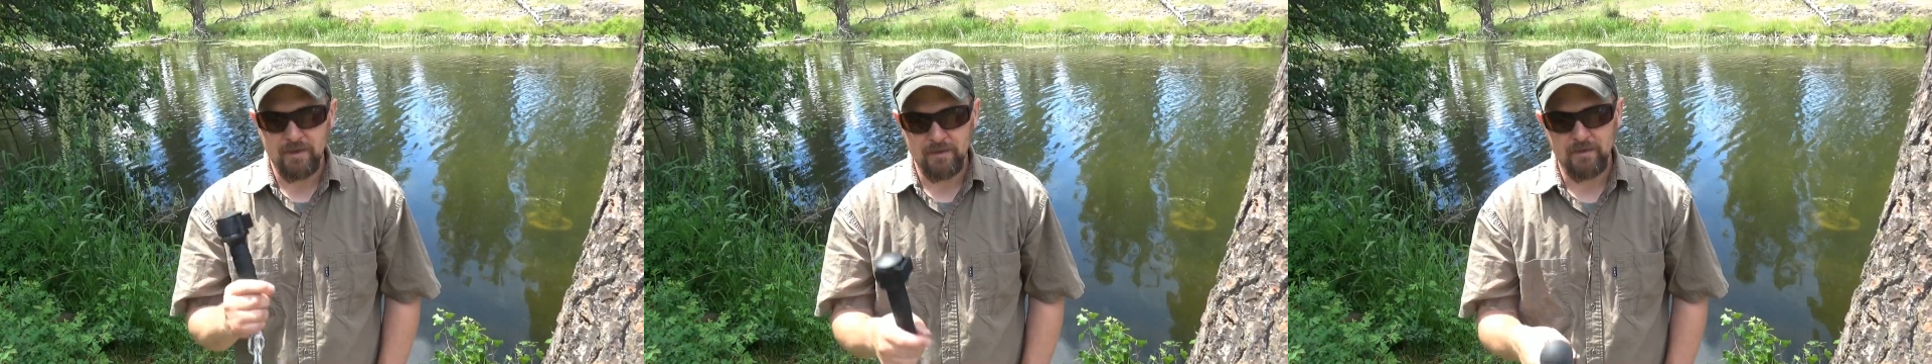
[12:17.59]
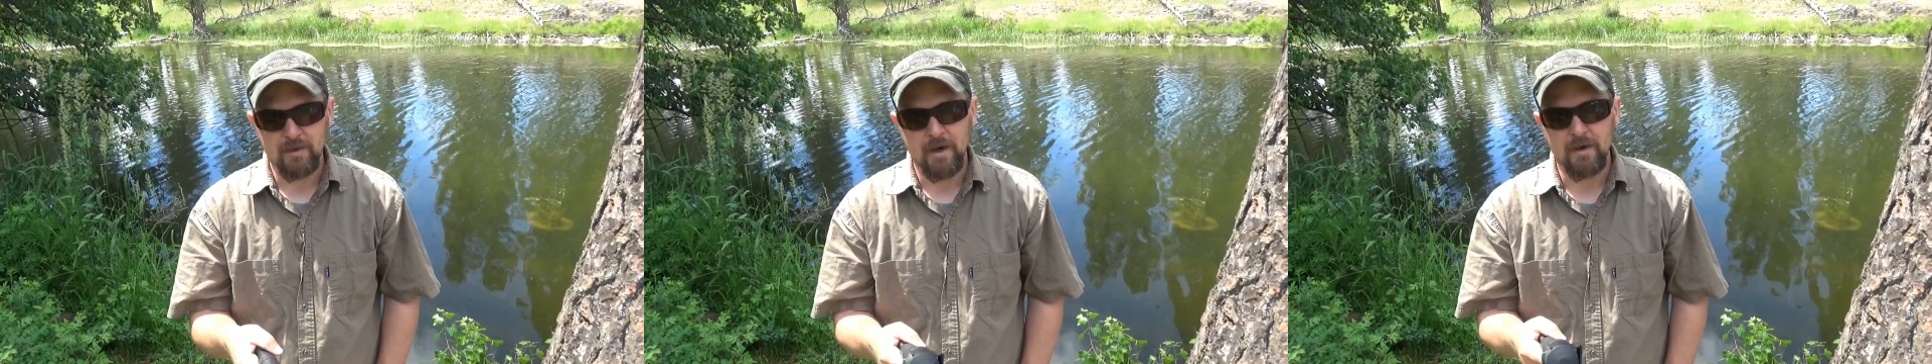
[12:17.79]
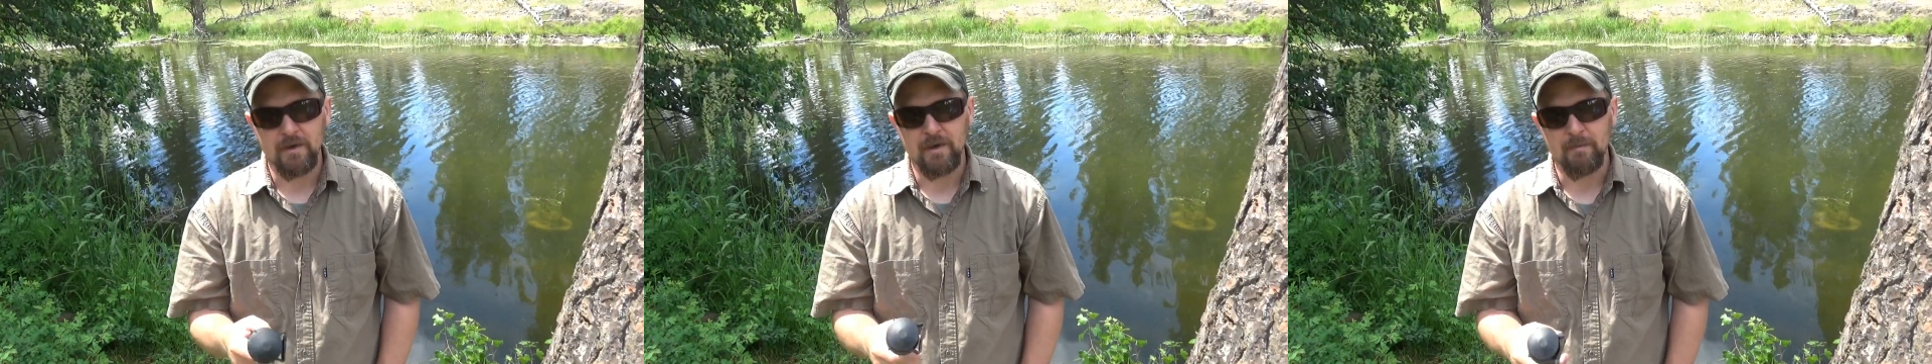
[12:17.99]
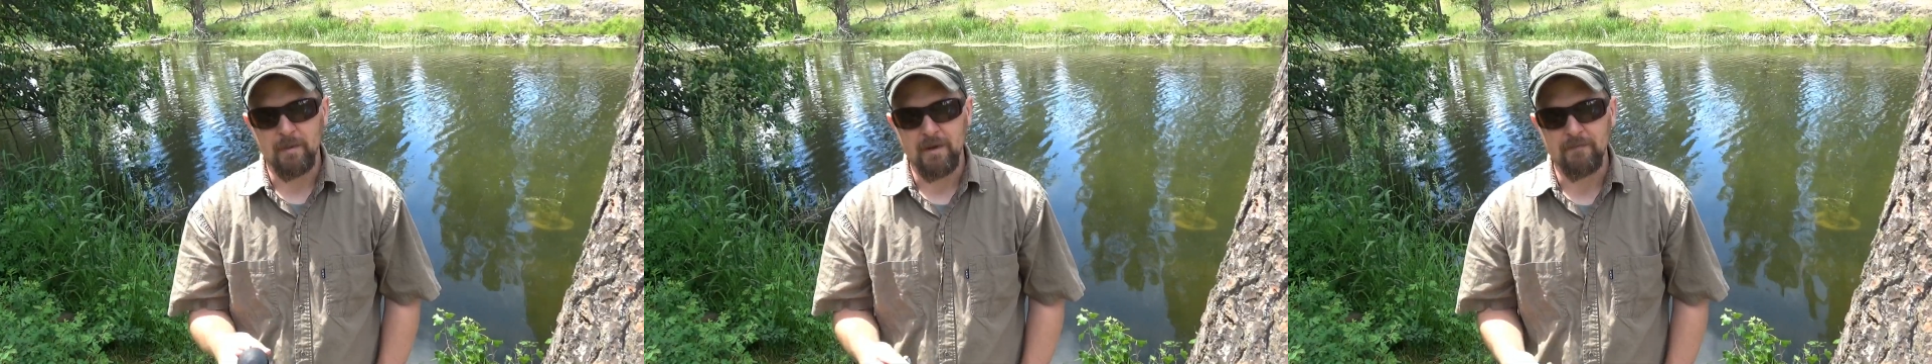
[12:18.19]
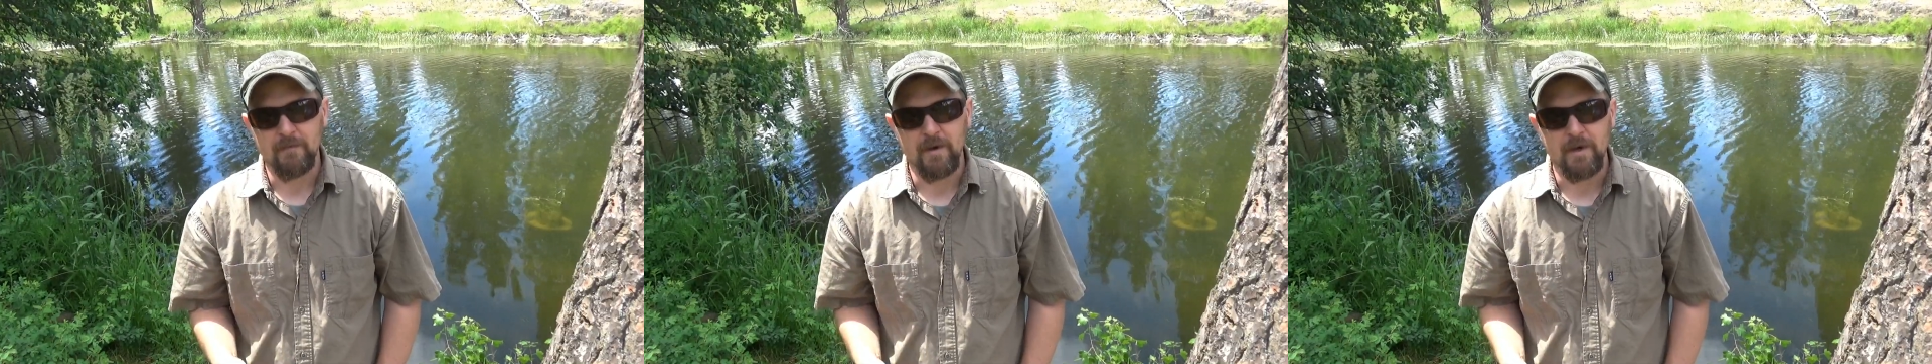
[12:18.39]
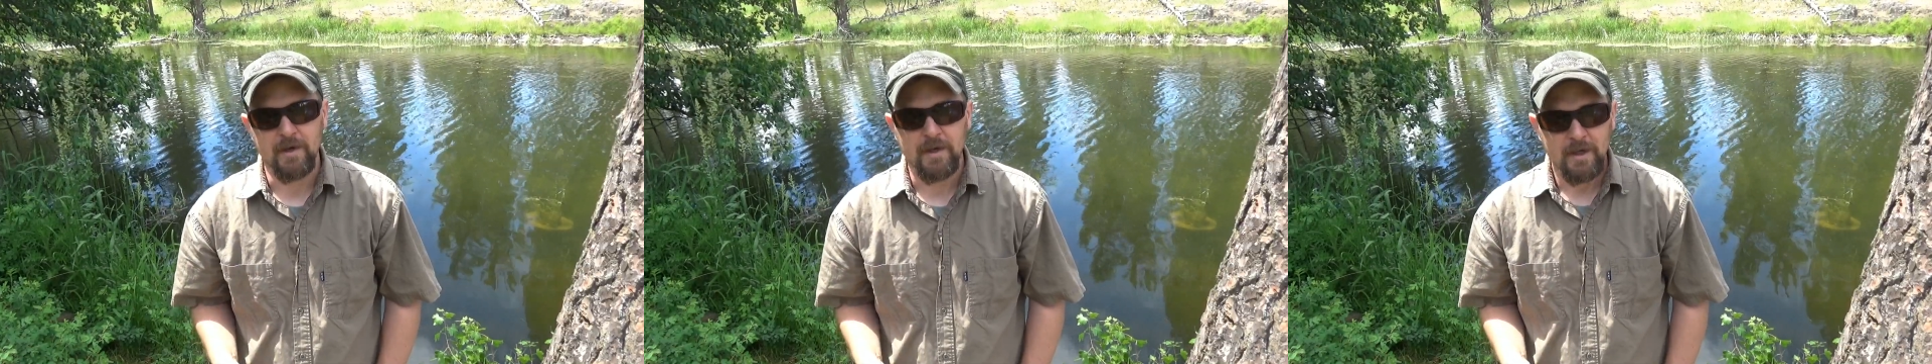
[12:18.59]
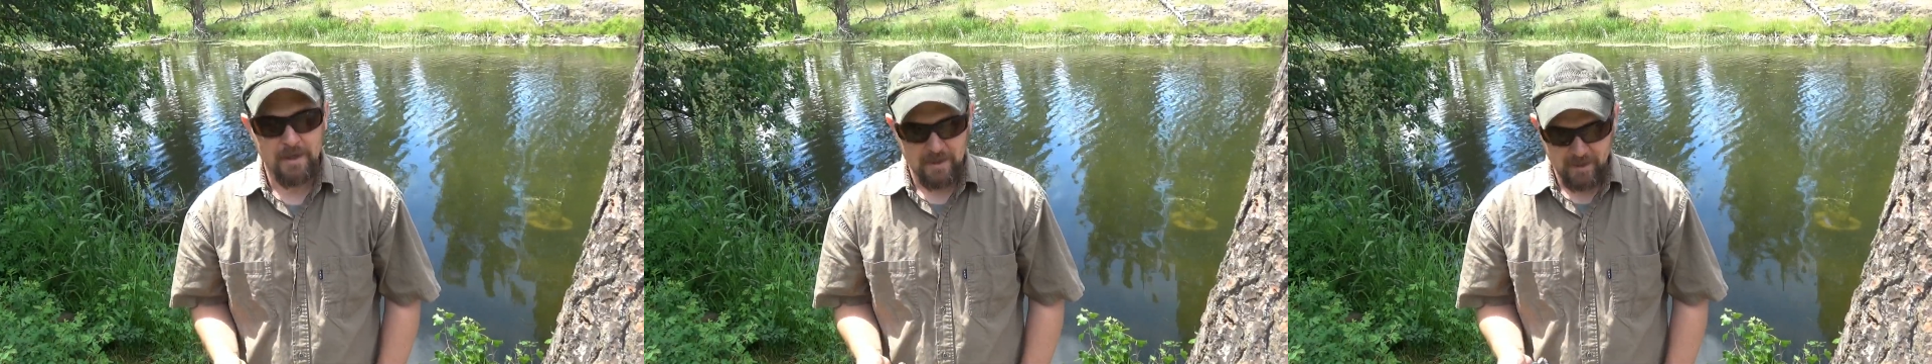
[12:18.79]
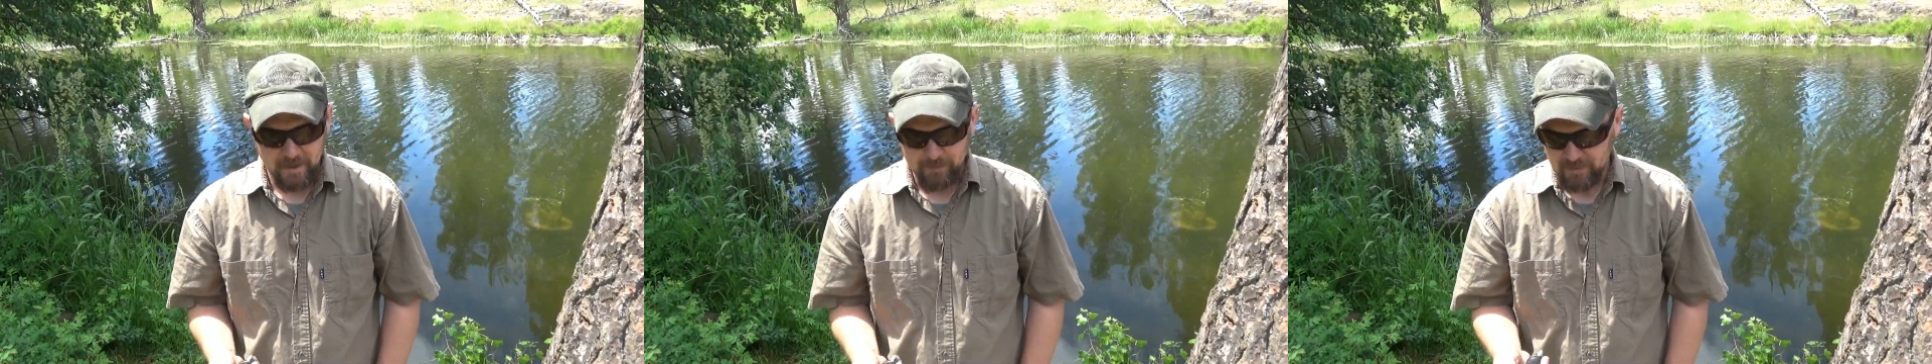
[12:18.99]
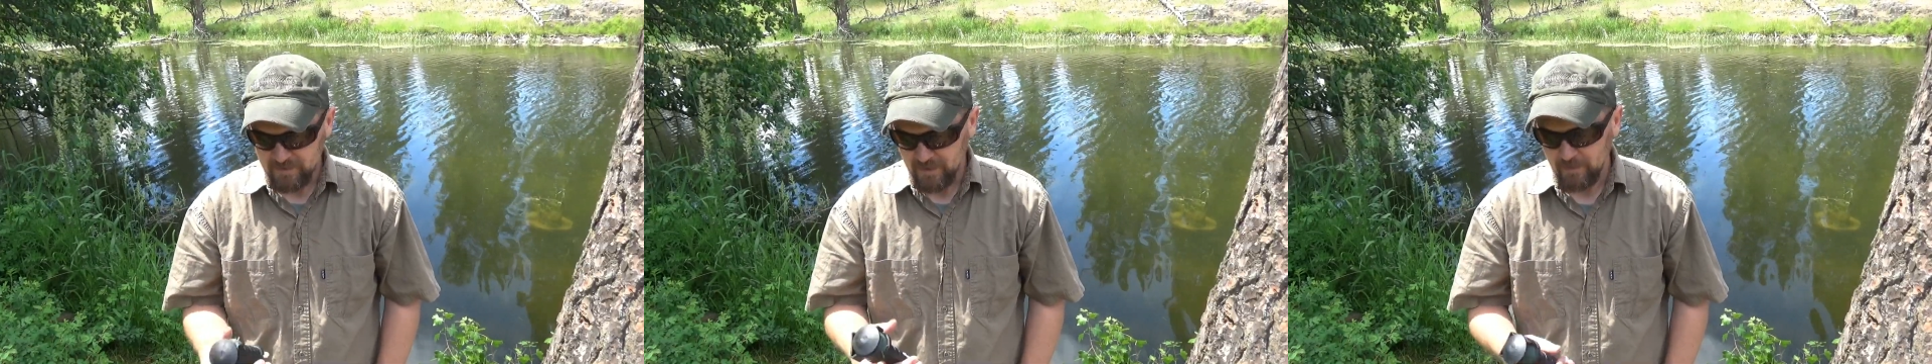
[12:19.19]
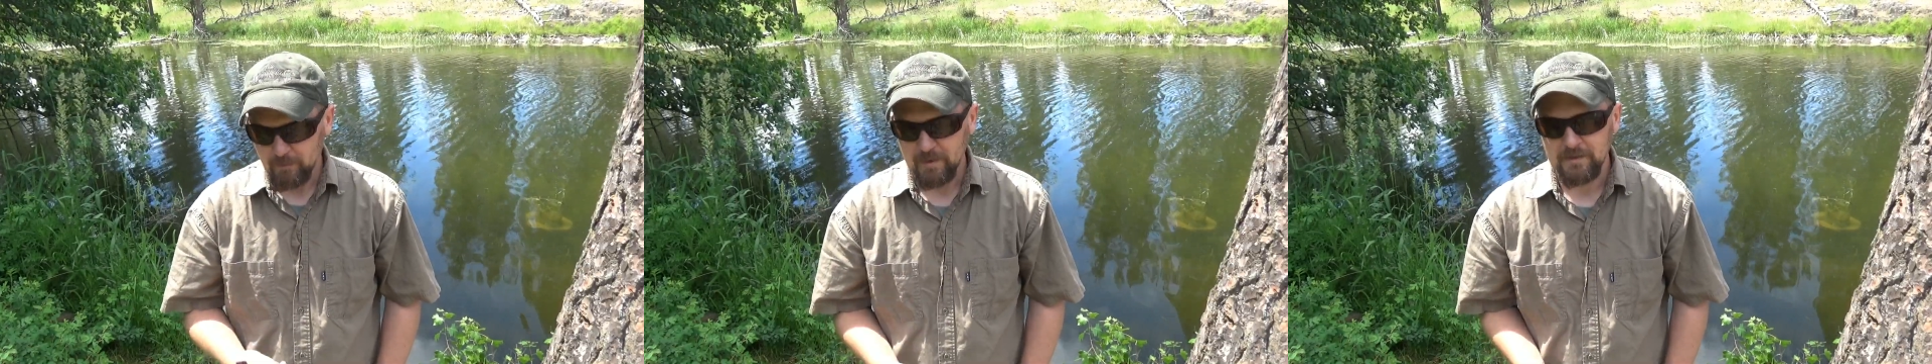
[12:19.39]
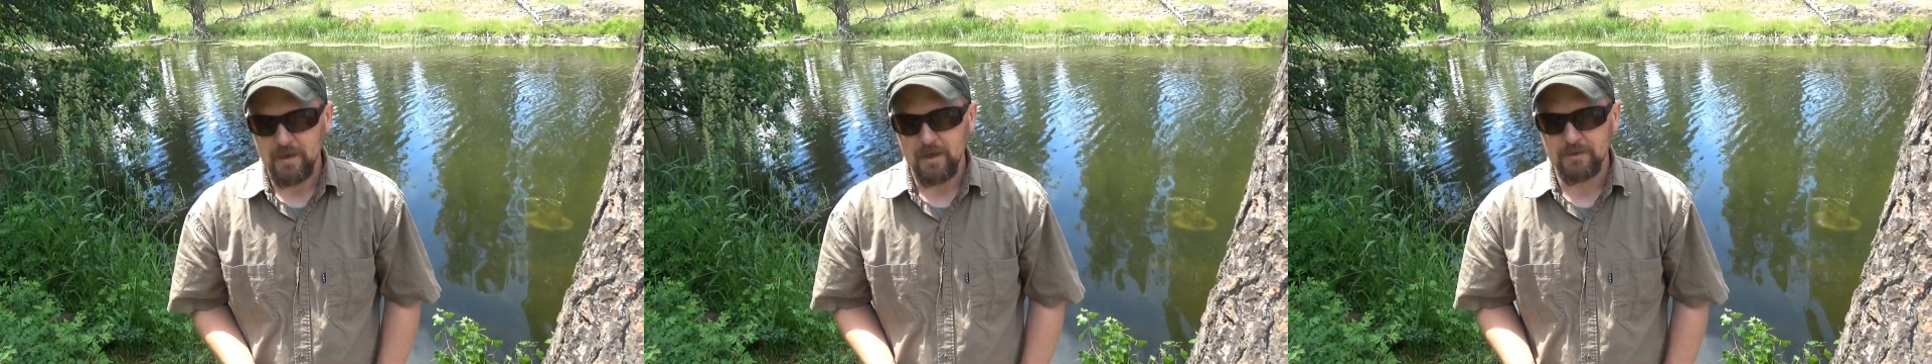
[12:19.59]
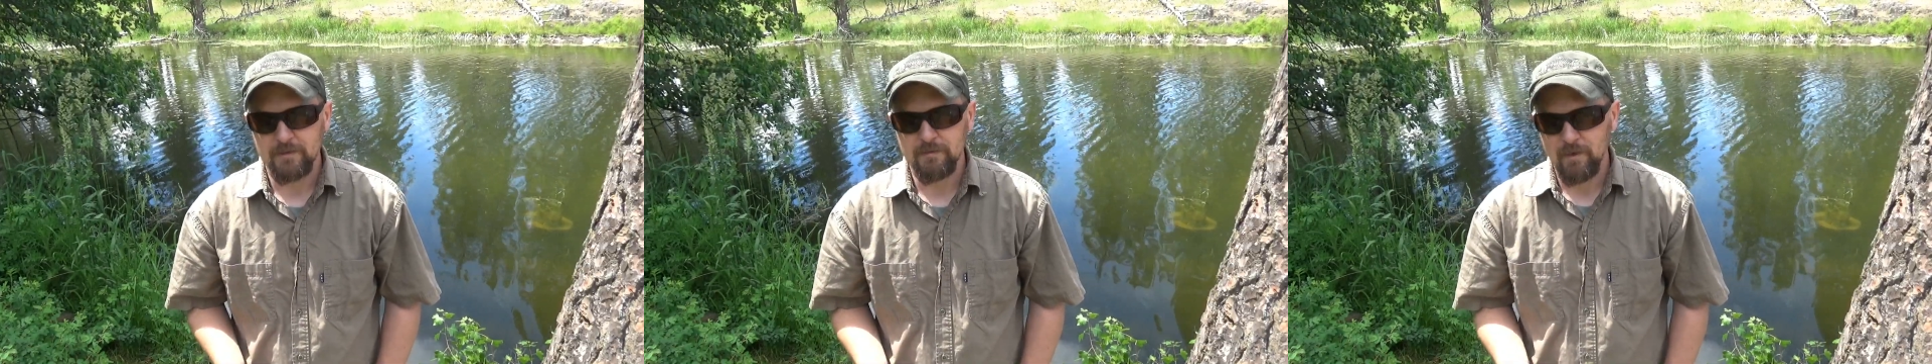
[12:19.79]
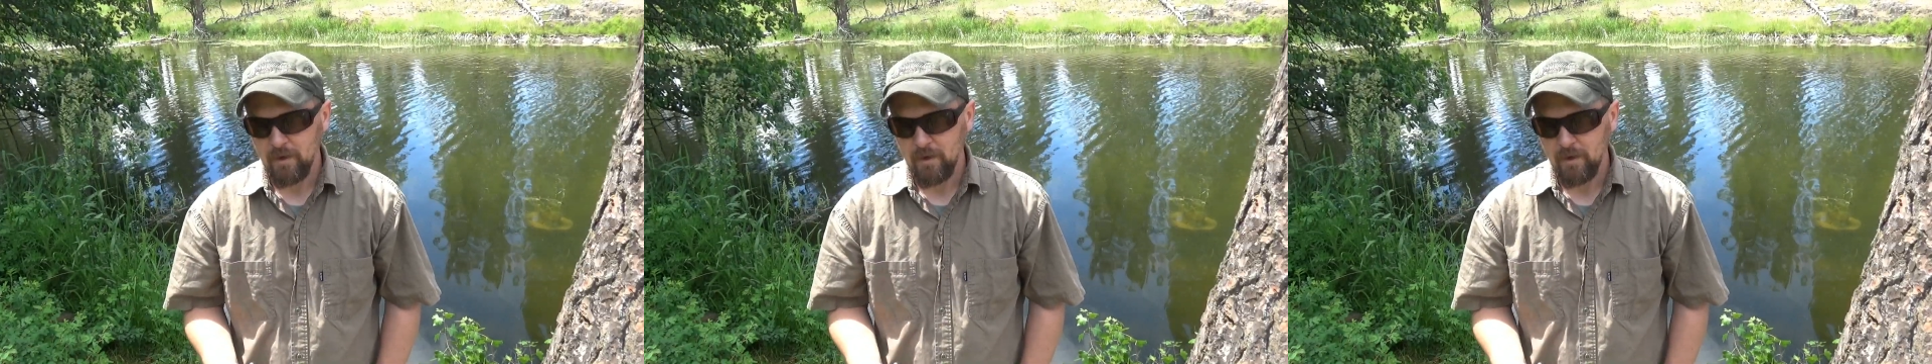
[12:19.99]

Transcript: your area might vary. Anyways, I don't want to talk too